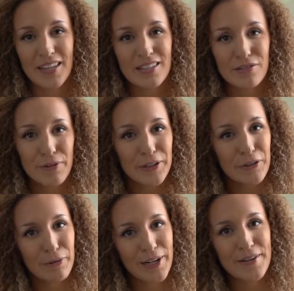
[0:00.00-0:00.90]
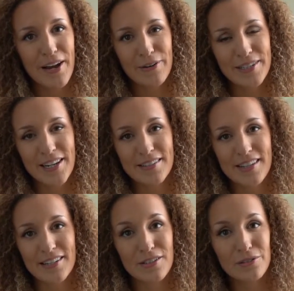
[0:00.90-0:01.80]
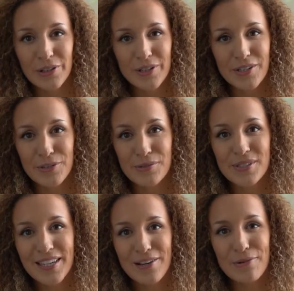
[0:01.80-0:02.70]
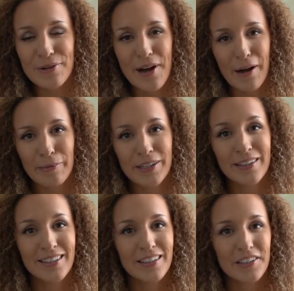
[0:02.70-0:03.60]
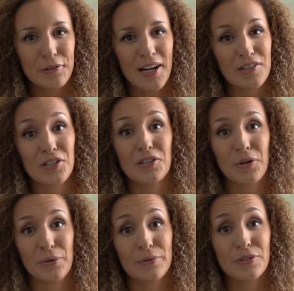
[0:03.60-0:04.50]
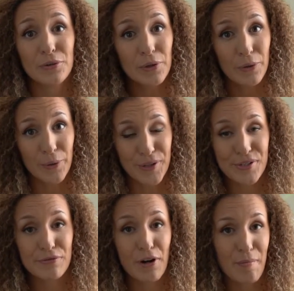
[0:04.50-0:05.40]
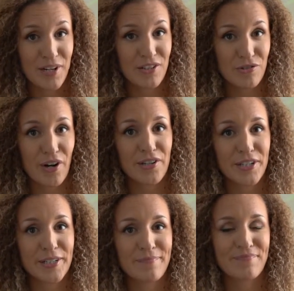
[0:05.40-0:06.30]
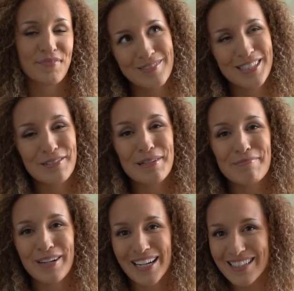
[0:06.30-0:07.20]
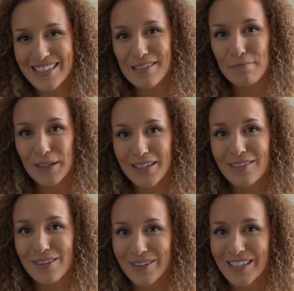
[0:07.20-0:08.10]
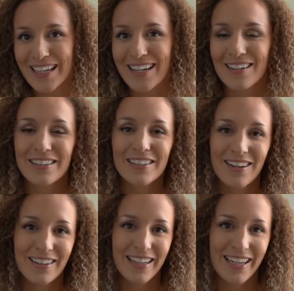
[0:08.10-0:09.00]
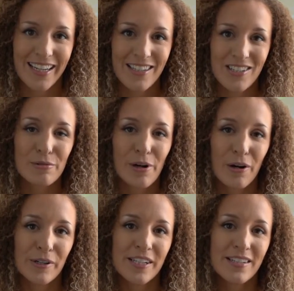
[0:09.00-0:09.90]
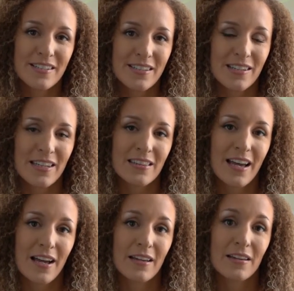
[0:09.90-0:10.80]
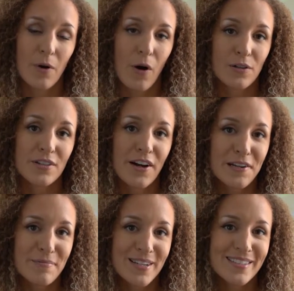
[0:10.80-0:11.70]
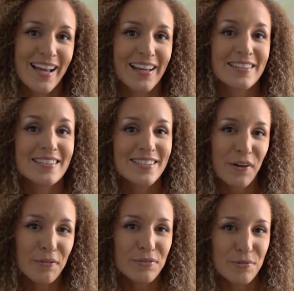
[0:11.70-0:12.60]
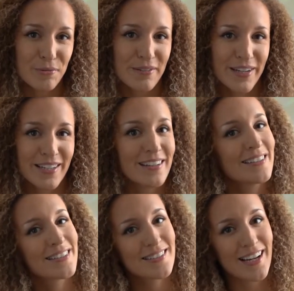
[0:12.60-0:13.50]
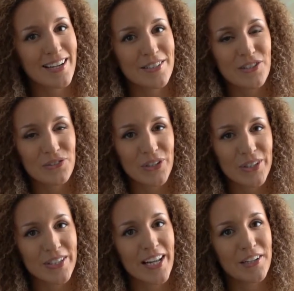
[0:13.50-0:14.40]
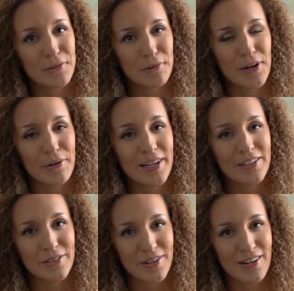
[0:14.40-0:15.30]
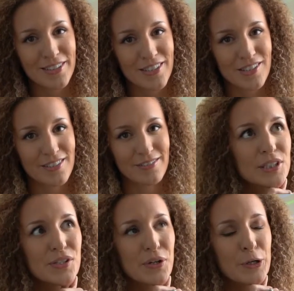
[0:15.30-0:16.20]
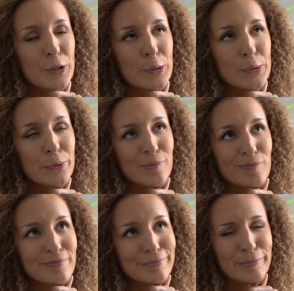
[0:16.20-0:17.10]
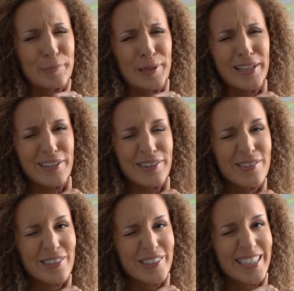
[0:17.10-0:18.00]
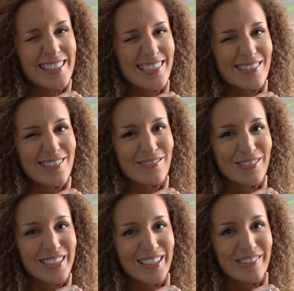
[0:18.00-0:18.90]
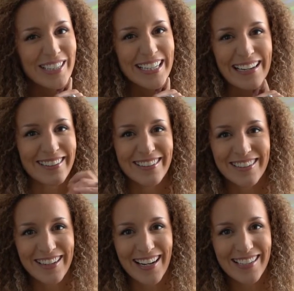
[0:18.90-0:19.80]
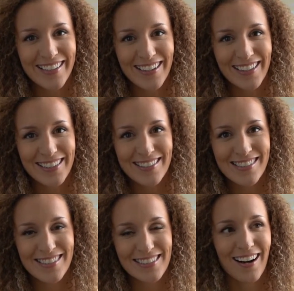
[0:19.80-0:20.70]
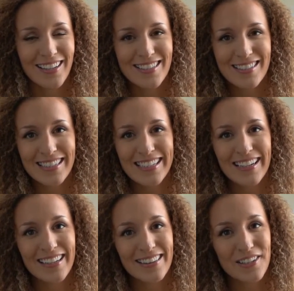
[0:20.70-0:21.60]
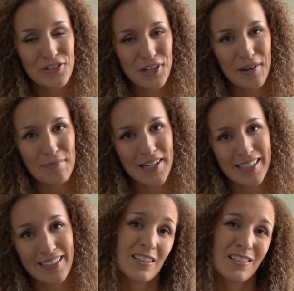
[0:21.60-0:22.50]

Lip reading: It's very rare nowadays that to learn a new skill or hobby, you actually go to a course from an instructor. So by practicing blended learning at a young age, we're already instilling that autonomous and self-driven desire to learn and grow in your knowledge. So blended learning sounds really great. Are there any cons? Honestly, there's not many.